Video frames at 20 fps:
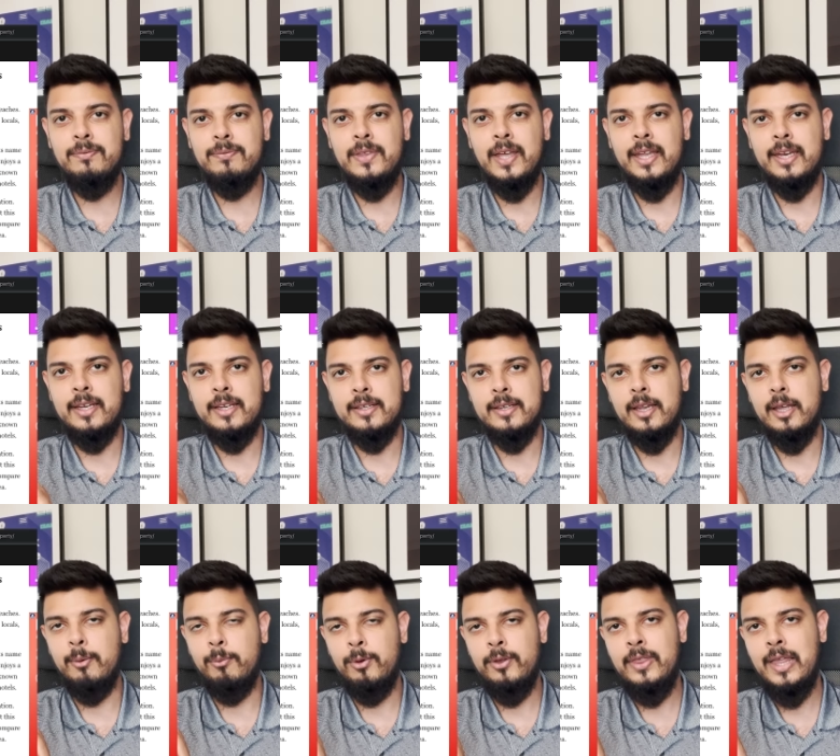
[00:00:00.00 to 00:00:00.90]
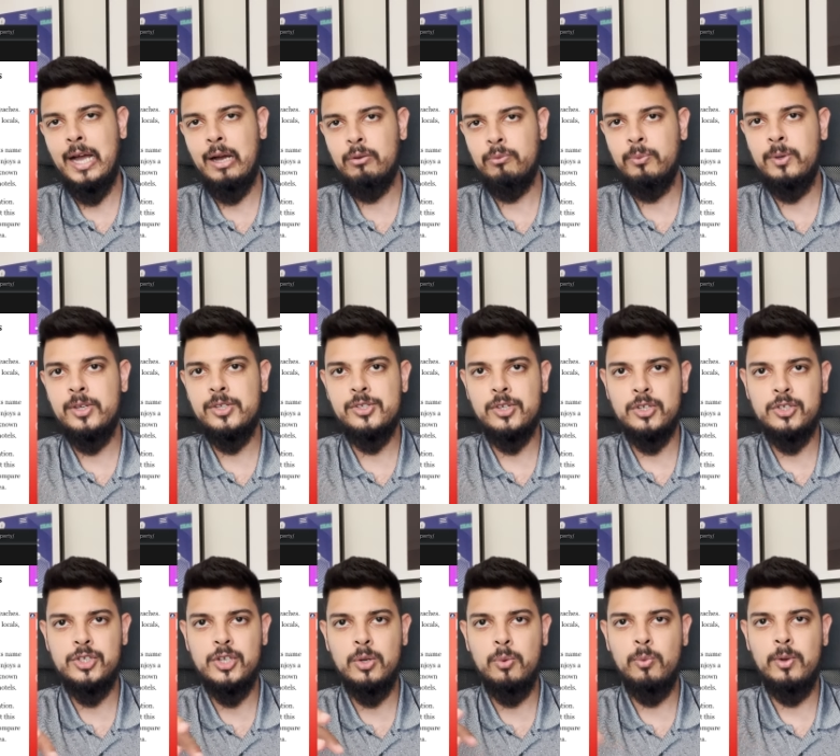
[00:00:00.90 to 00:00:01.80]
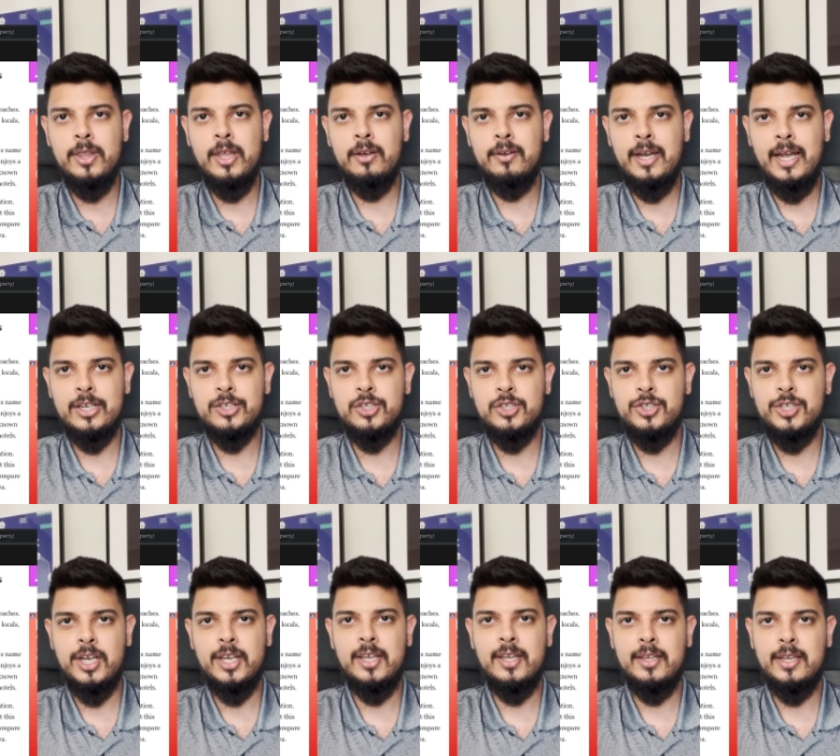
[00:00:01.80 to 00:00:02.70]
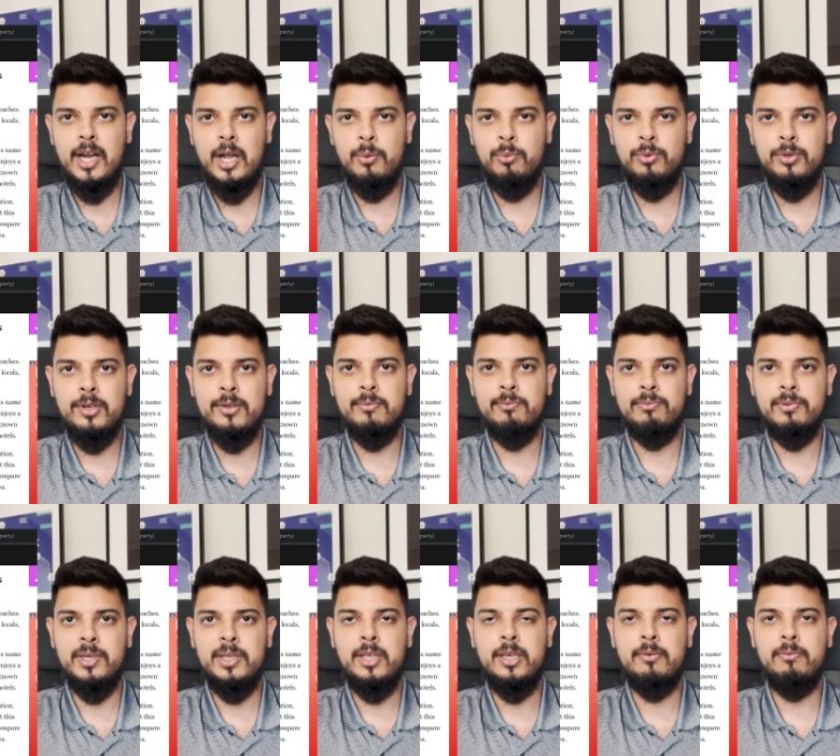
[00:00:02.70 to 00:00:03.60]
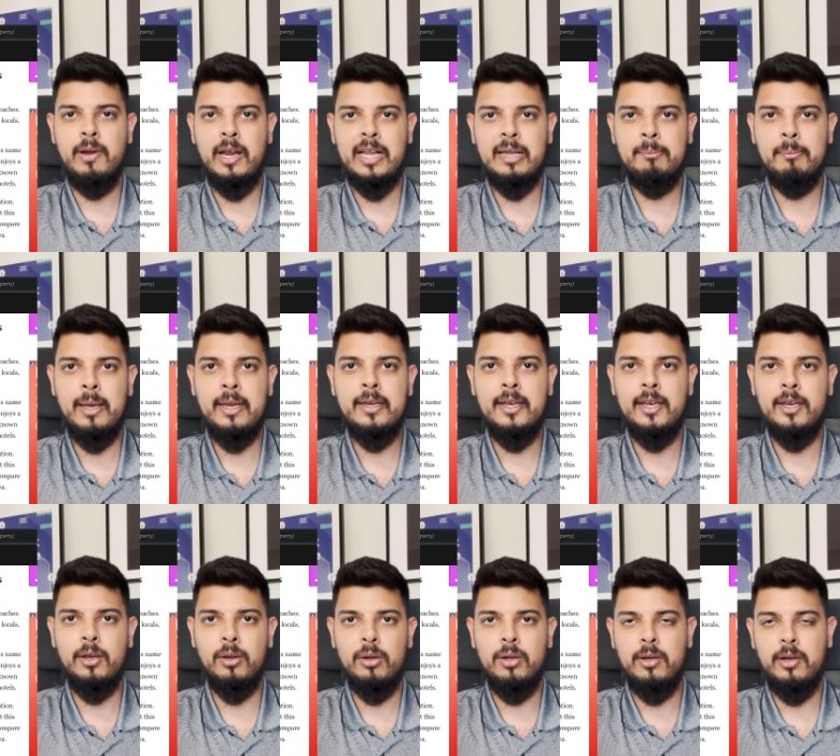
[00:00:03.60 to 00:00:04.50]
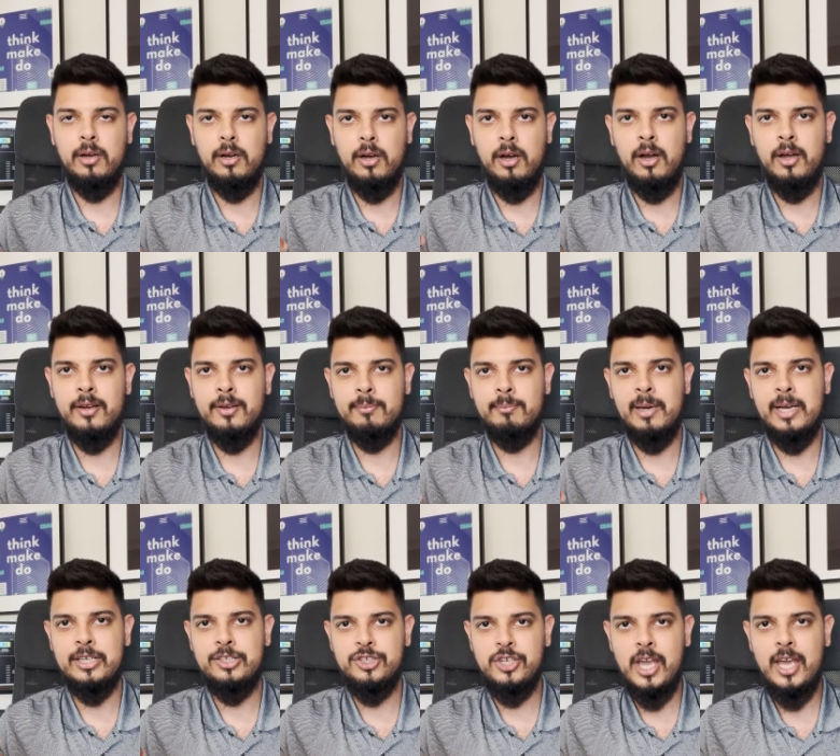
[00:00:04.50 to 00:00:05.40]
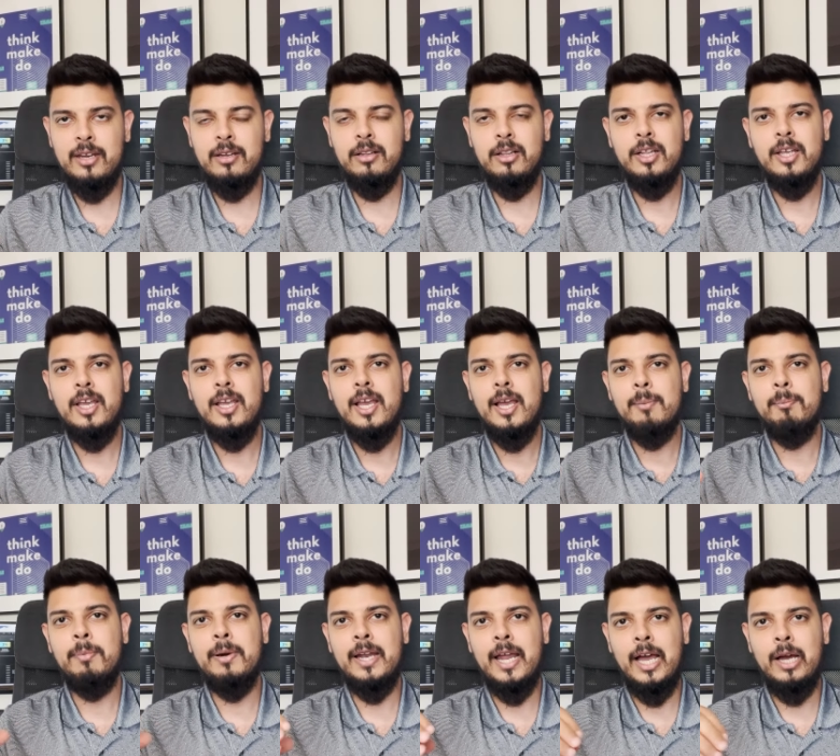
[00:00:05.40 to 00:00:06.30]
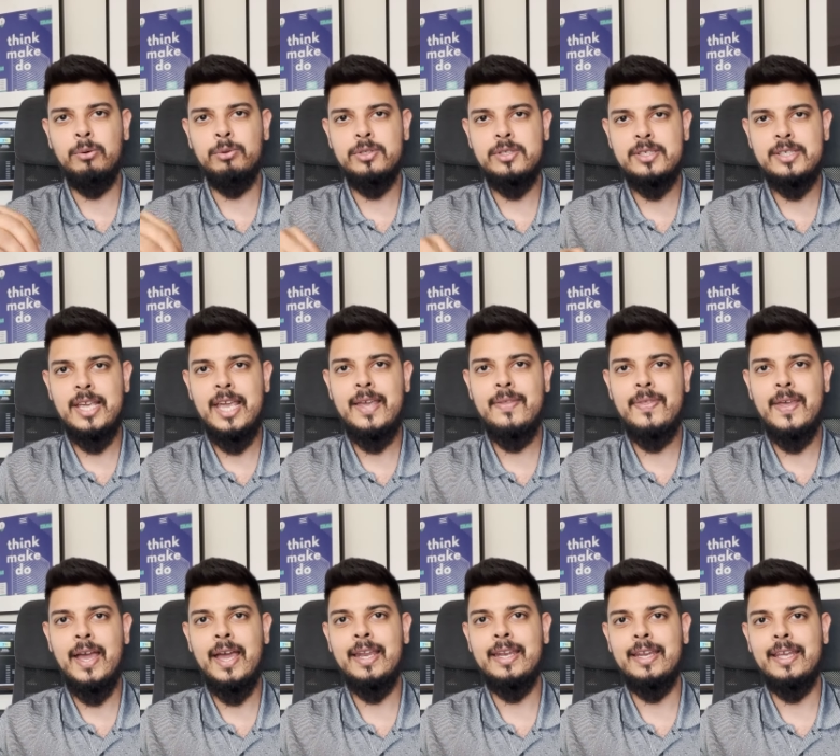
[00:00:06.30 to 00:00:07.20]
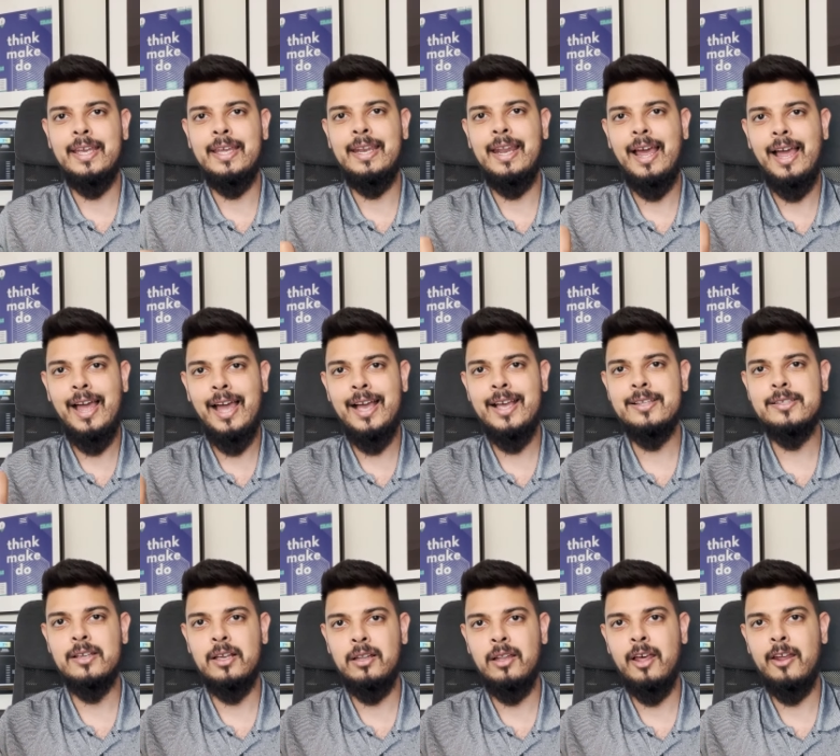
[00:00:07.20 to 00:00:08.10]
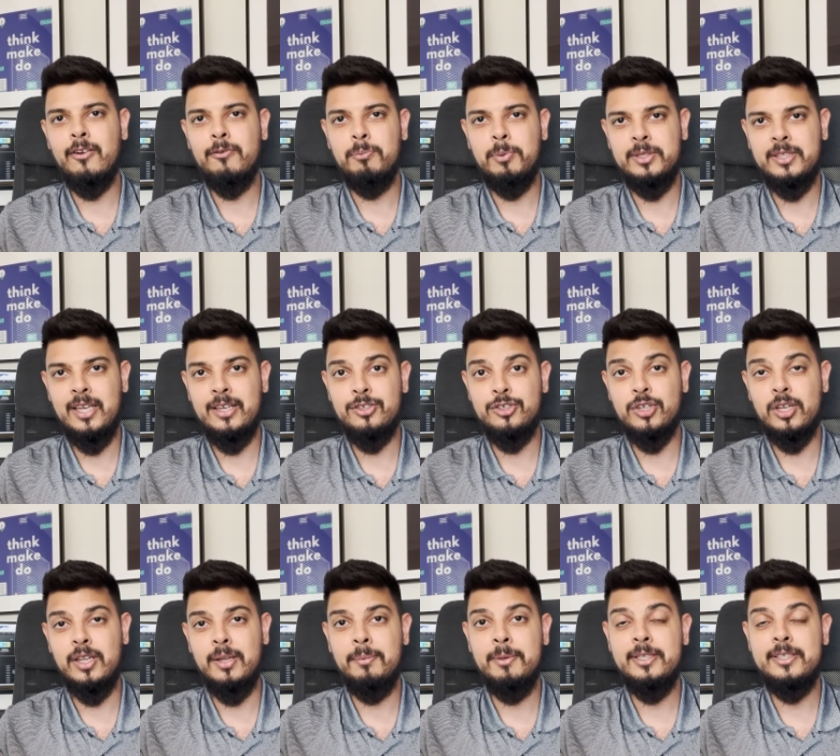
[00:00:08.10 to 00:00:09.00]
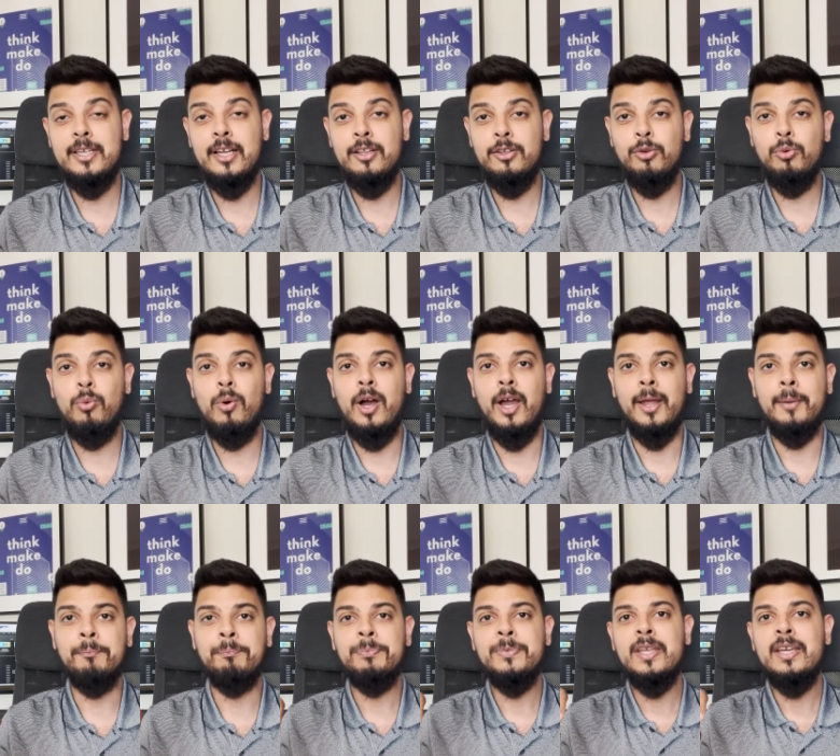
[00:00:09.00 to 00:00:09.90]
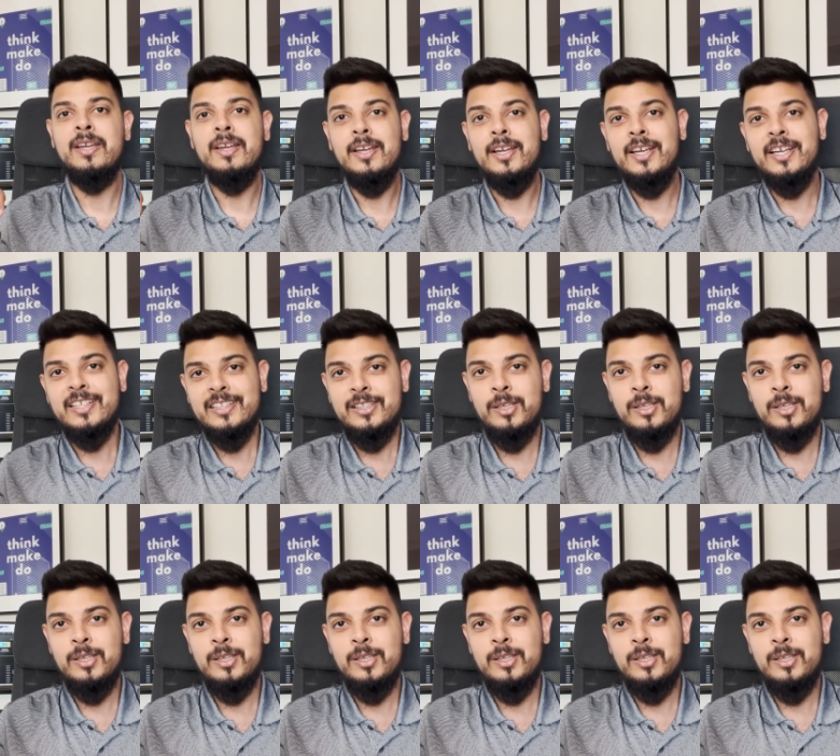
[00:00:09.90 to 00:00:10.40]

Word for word: that it, without researching, without actually checking it, I wouldn't really recommend it on my channel, but I would say that it has a lot of potential. Let me tell you why. The